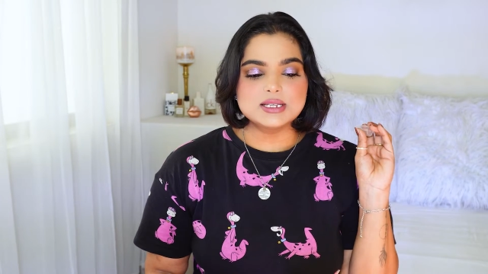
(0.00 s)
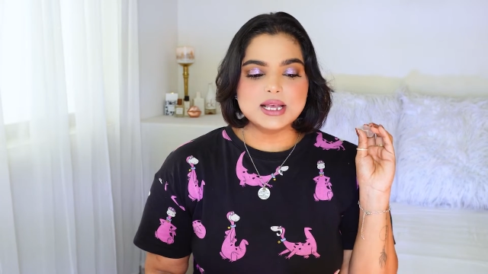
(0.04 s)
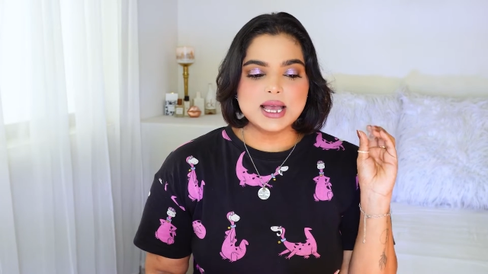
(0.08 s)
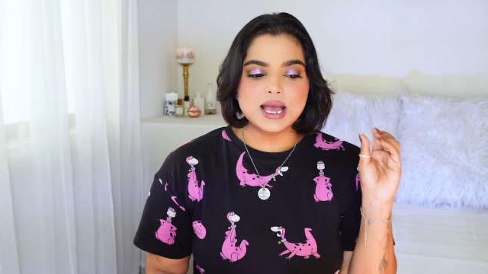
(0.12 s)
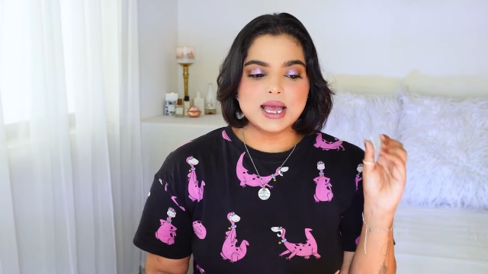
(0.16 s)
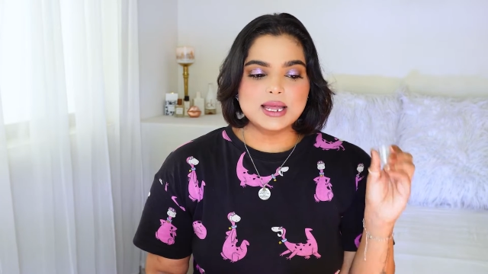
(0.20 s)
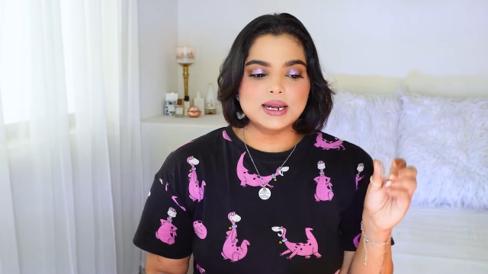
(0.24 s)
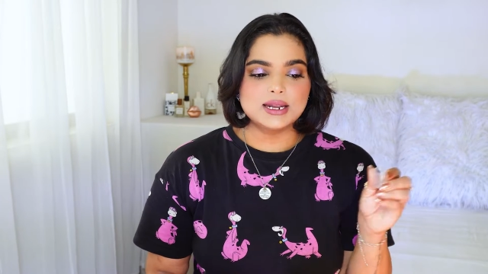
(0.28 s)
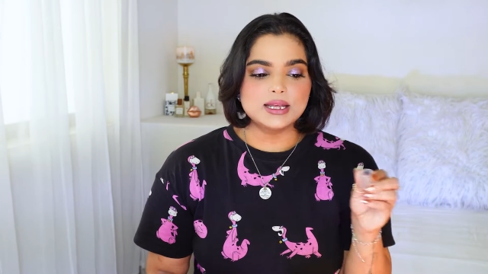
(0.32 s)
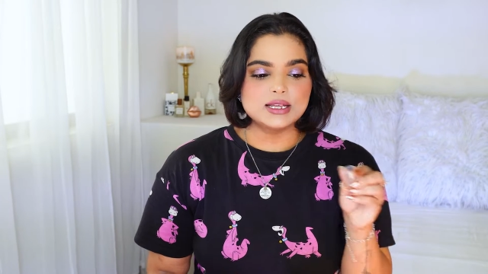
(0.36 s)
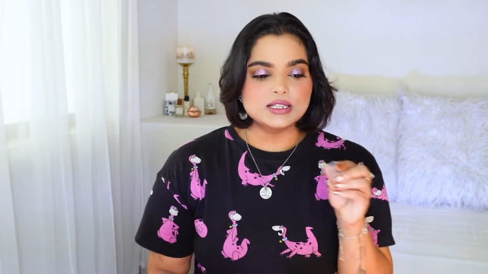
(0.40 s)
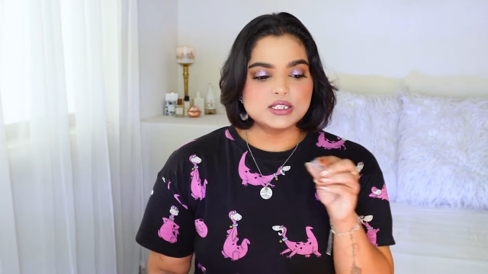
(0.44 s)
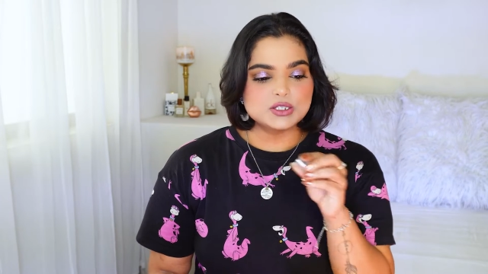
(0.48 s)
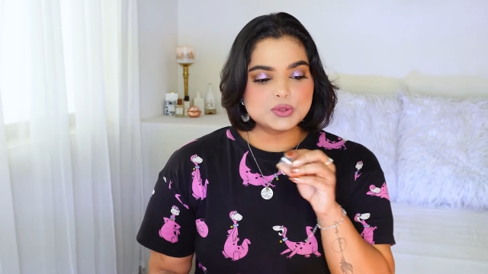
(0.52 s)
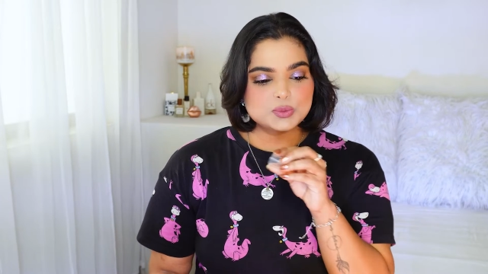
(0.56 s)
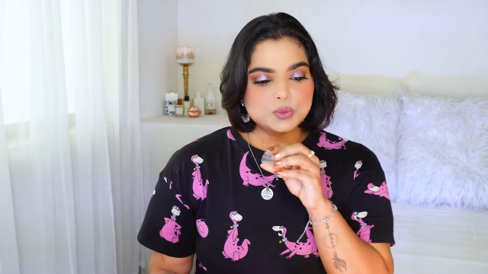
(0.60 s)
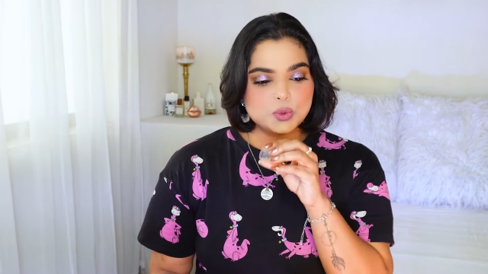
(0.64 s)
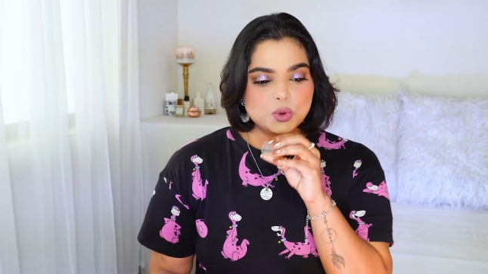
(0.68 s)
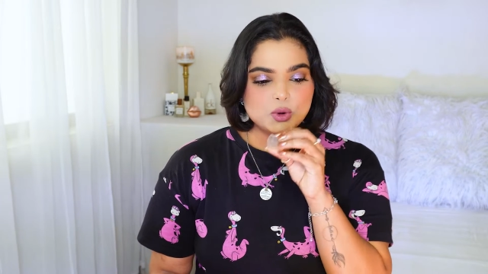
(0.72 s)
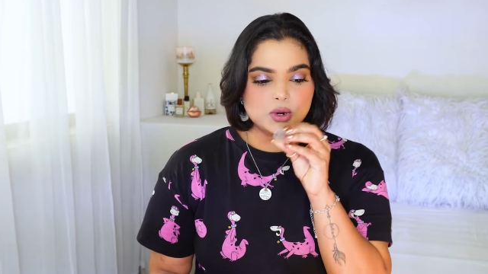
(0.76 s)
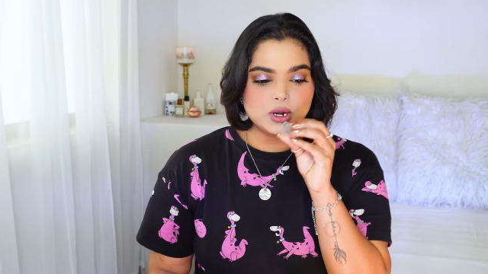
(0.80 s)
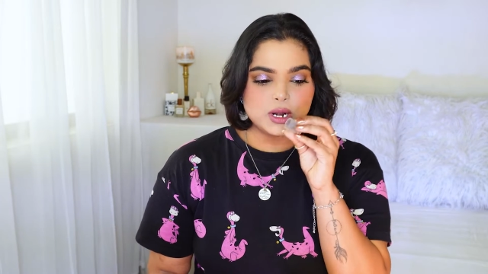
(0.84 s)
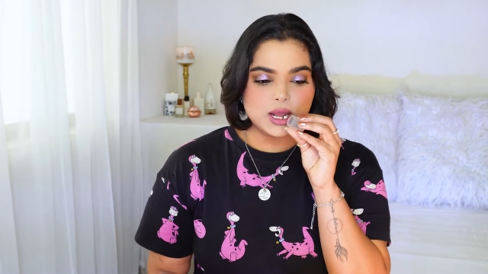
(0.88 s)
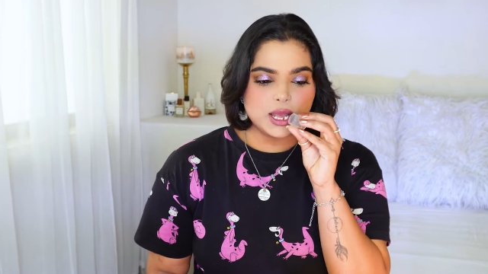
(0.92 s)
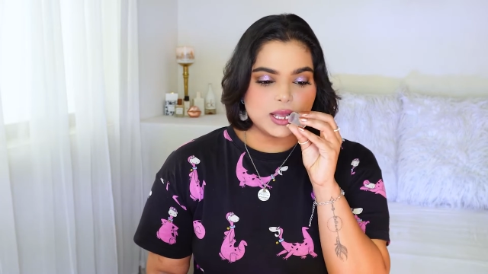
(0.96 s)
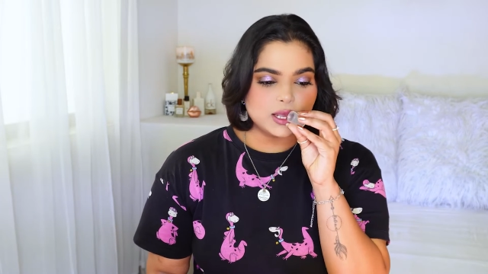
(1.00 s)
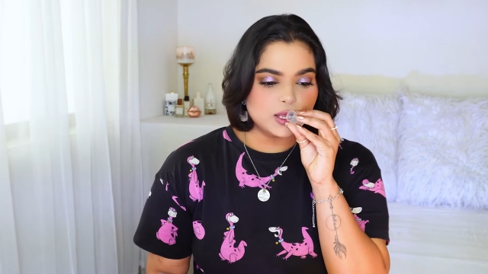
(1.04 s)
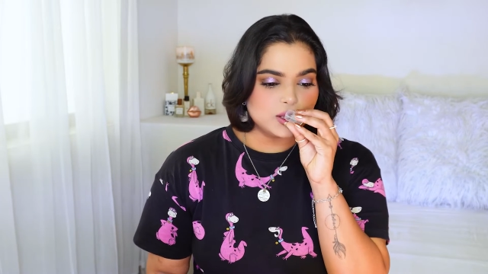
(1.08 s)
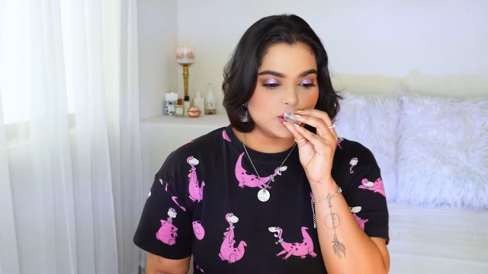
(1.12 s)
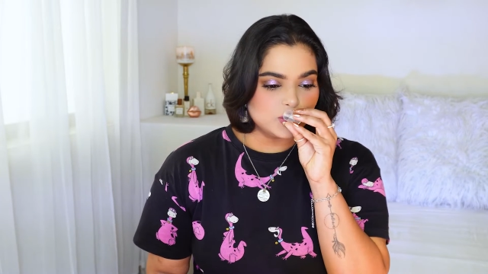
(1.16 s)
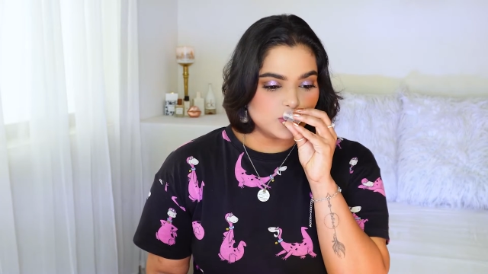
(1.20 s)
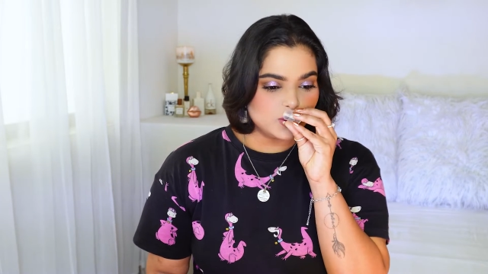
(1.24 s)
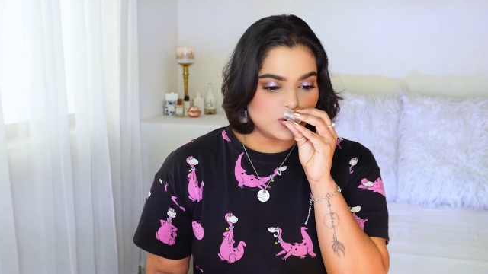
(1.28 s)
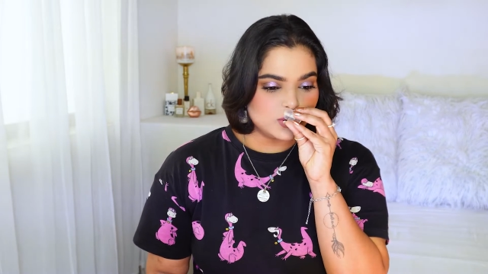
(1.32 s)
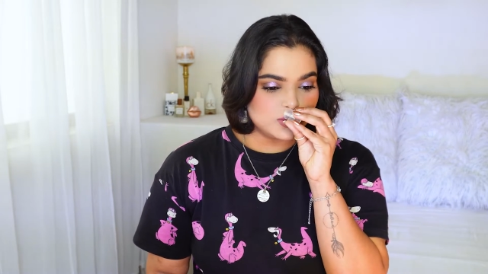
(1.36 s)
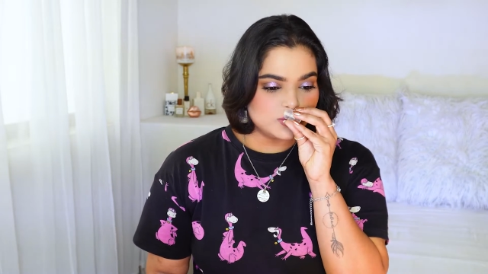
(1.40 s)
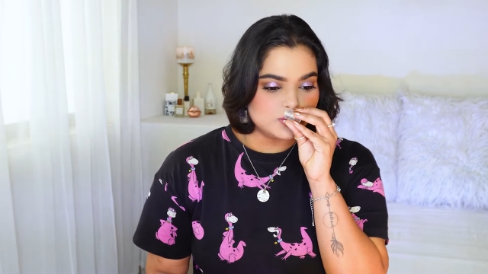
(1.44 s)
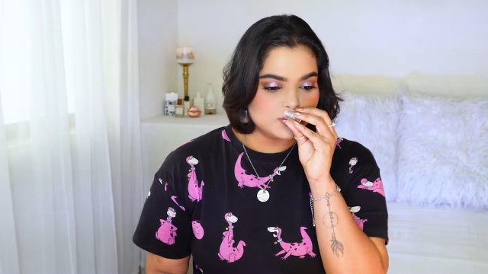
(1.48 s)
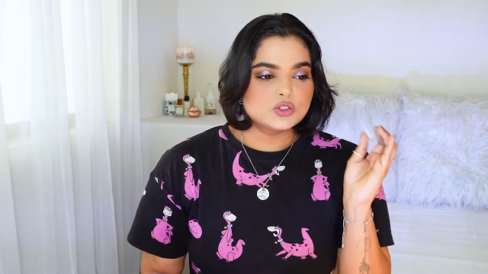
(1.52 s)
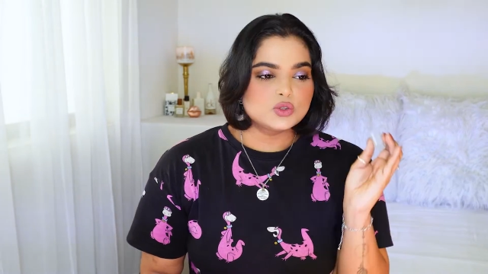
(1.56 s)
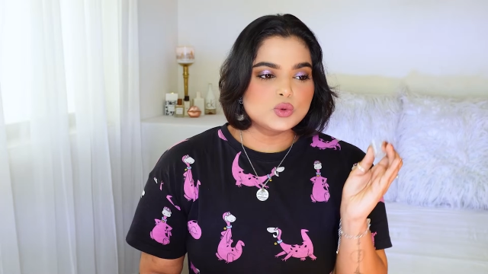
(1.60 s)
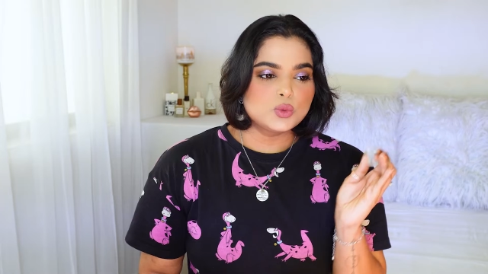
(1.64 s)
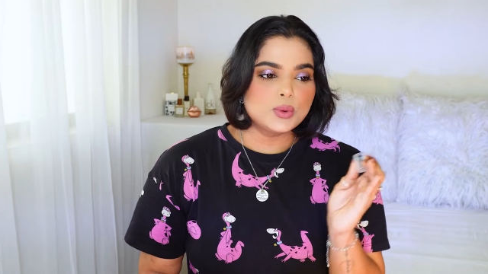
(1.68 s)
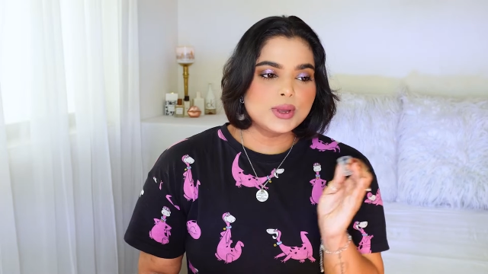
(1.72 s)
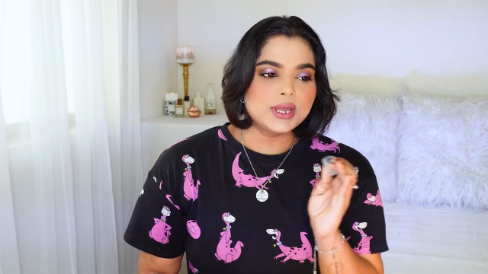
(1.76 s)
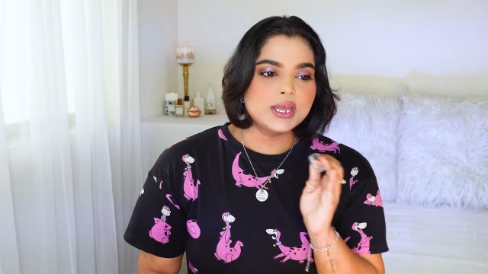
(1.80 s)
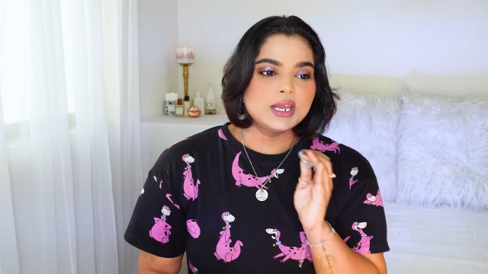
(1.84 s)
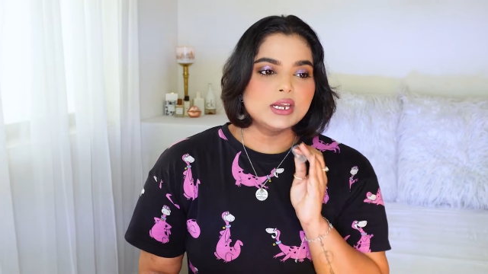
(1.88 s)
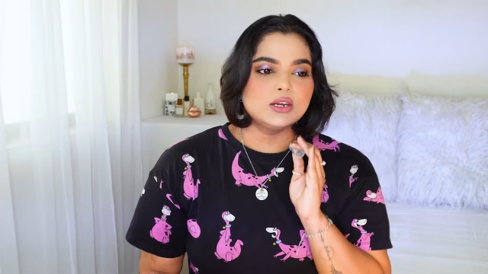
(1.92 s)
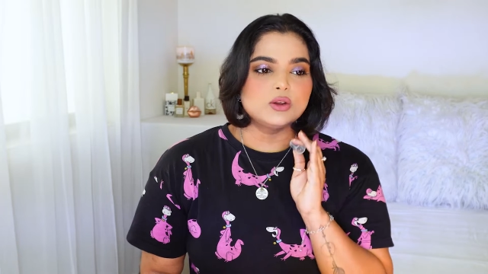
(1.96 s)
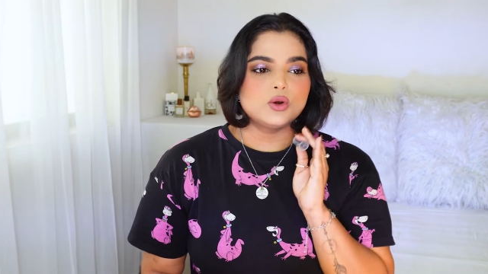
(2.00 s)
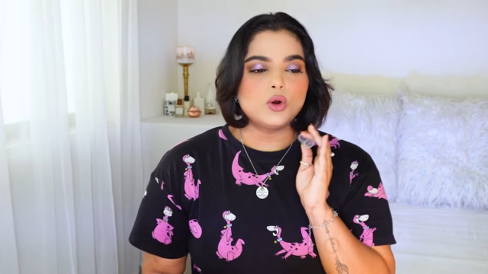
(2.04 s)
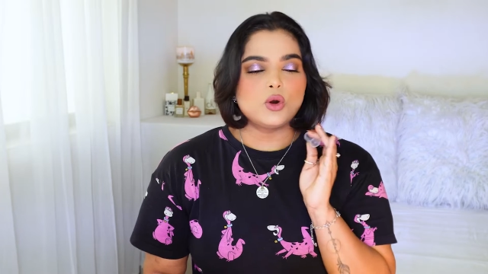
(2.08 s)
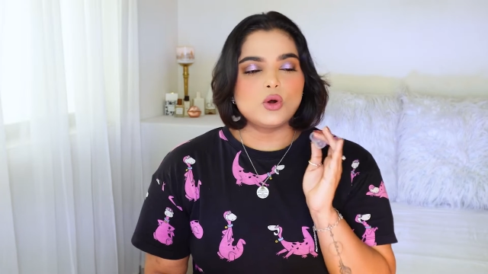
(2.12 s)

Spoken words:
and it's more like your sweet